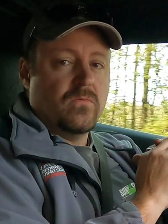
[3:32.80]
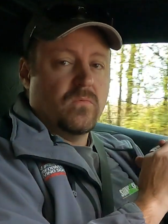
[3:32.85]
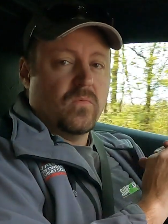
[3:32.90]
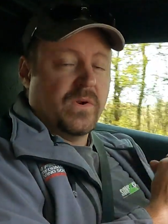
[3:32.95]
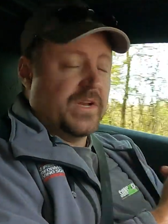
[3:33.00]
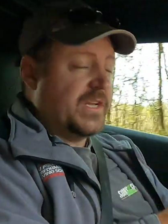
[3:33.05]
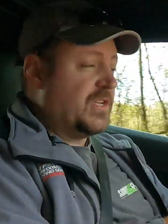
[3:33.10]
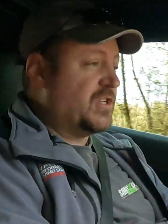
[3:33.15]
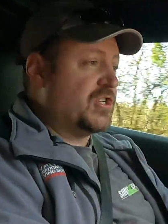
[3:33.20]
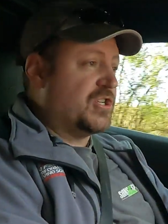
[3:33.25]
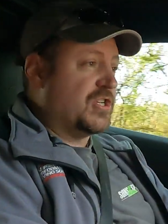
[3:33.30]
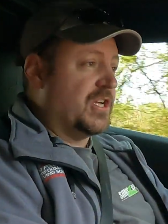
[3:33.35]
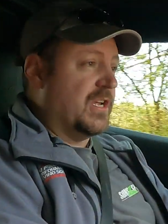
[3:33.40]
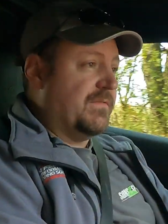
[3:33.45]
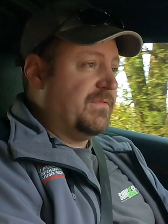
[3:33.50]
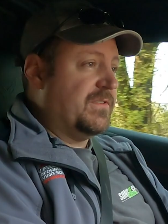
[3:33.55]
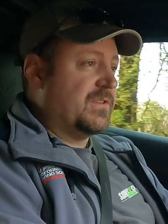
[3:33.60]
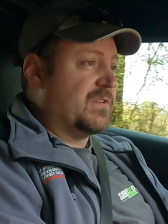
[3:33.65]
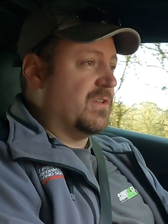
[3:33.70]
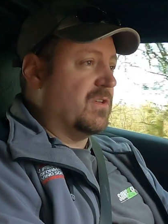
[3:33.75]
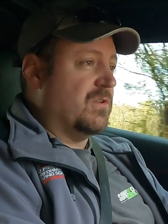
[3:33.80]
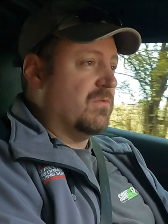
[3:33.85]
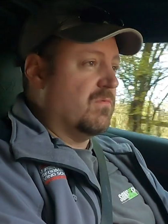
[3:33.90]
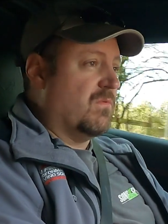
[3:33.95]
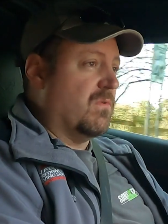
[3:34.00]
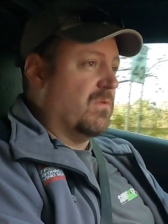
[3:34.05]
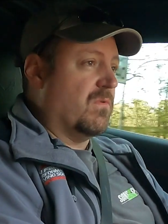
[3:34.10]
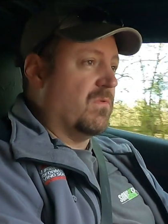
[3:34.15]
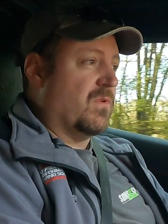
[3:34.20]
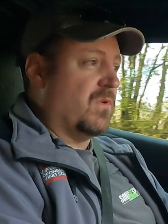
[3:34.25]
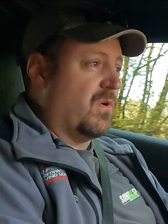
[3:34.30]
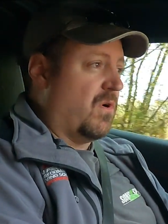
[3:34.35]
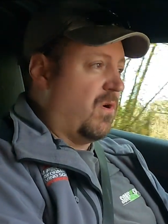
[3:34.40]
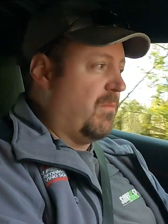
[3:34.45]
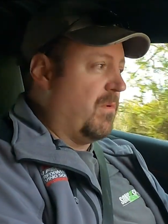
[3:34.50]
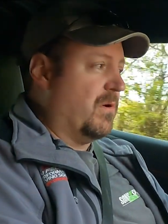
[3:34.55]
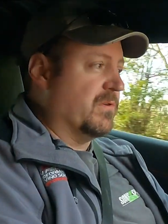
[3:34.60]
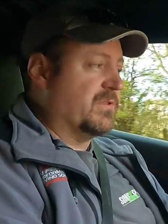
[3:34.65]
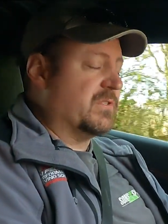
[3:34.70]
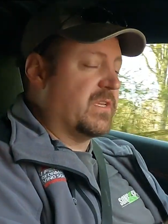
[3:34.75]
when it shifts, you
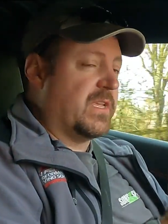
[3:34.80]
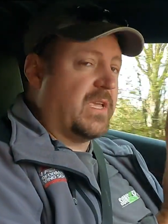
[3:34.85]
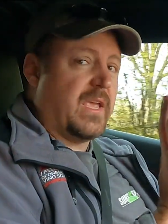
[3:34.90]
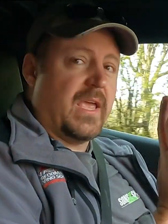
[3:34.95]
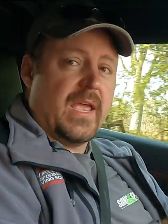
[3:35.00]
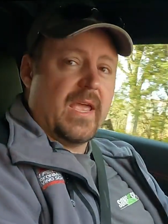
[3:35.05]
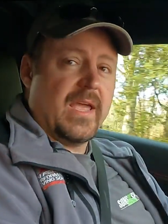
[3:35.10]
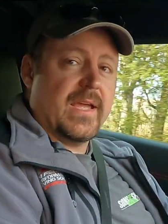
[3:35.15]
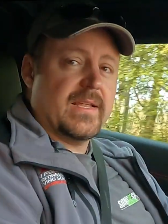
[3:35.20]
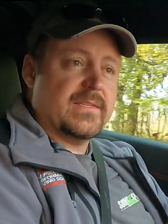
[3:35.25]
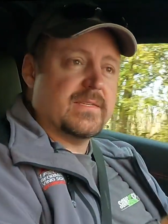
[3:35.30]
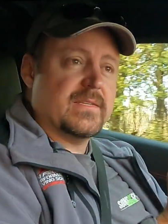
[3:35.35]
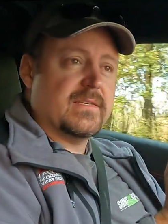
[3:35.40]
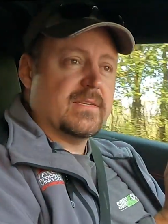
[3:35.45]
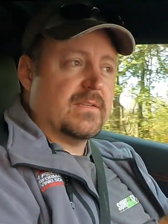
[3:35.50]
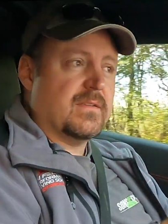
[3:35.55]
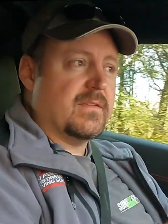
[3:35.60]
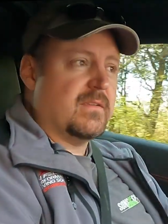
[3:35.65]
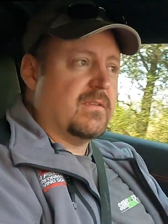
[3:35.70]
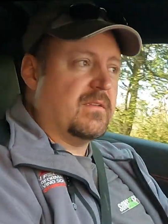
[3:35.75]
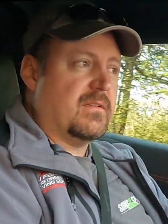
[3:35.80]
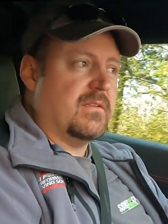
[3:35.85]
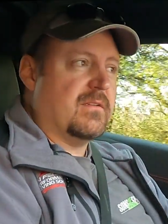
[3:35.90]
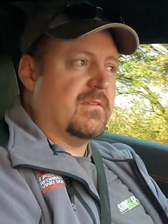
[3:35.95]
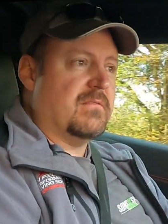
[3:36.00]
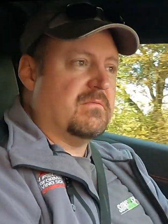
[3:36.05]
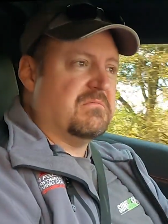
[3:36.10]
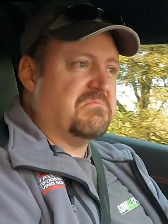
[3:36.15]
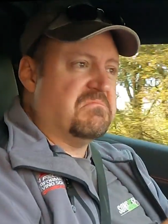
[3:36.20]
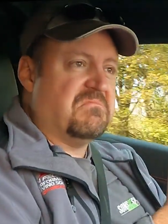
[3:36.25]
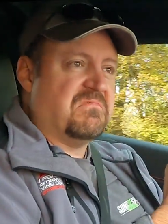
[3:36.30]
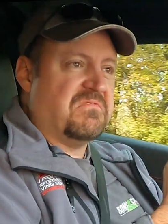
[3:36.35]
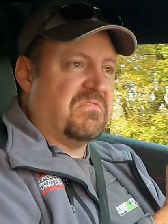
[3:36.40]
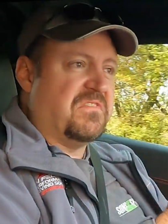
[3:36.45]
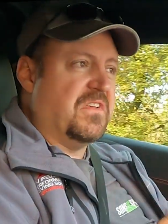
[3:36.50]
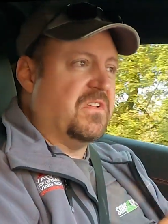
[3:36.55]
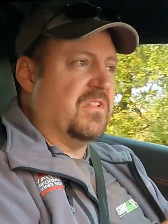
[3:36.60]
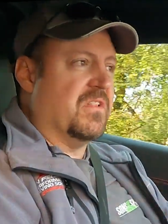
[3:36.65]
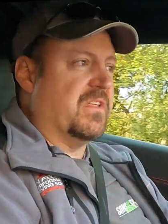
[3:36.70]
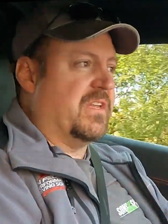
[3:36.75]
almost can't
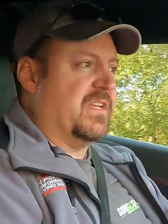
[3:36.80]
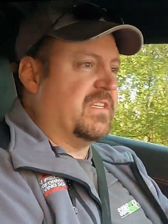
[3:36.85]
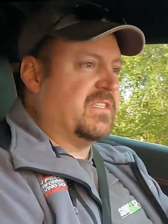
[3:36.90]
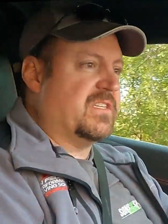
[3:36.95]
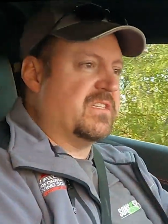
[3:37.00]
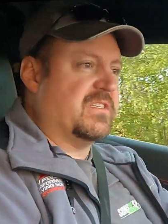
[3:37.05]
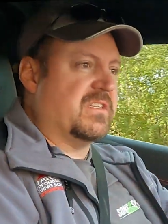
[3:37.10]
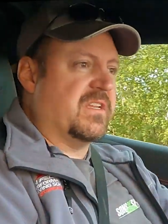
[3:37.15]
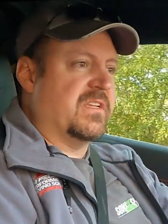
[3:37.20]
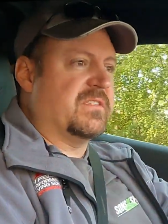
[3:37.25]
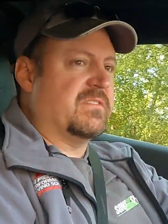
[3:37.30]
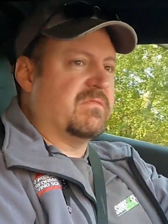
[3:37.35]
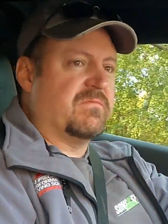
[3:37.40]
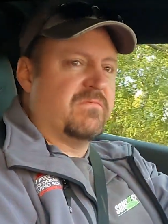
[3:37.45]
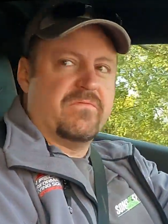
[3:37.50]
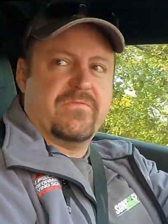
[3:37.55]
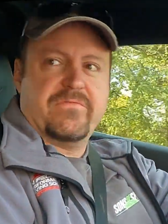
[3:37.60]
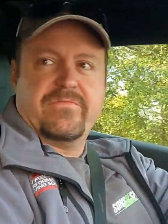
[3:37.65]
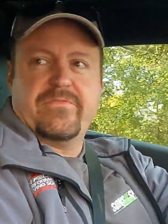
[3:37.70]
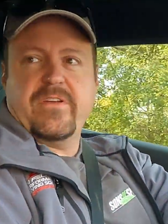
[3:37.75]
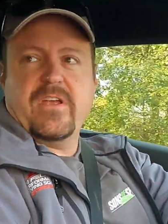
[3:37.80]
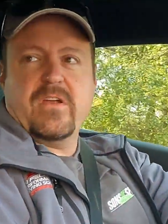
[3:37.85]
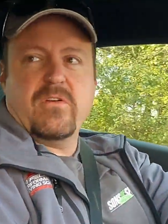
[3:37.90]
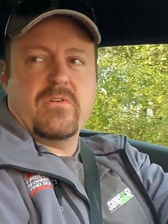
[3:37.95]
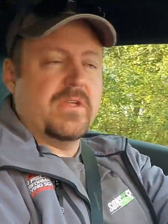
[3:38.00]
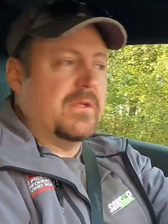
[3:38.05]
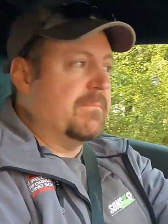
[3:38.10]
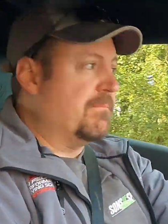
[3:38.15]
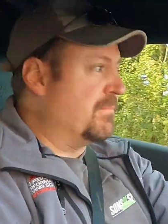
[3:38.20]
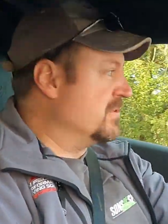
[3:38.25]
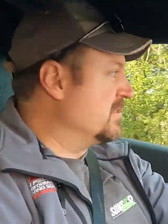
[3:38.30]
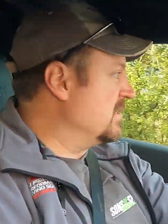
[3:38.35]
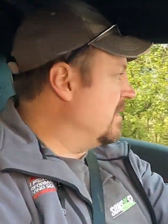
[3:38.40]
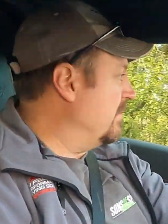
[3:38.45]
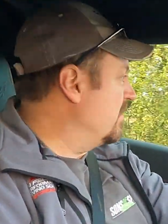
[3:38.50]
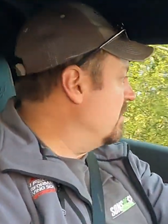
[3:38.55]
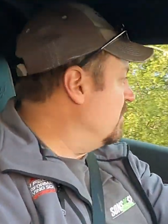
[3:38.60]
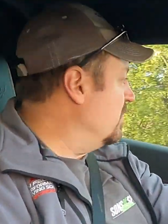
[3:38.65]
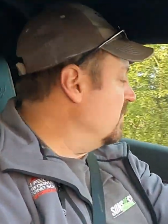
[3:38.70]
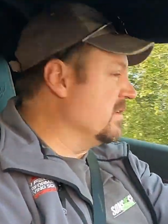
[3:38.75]
feel it. It's very
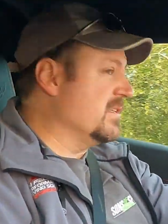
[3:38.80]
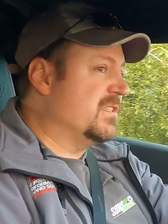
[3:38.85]
imperceptible.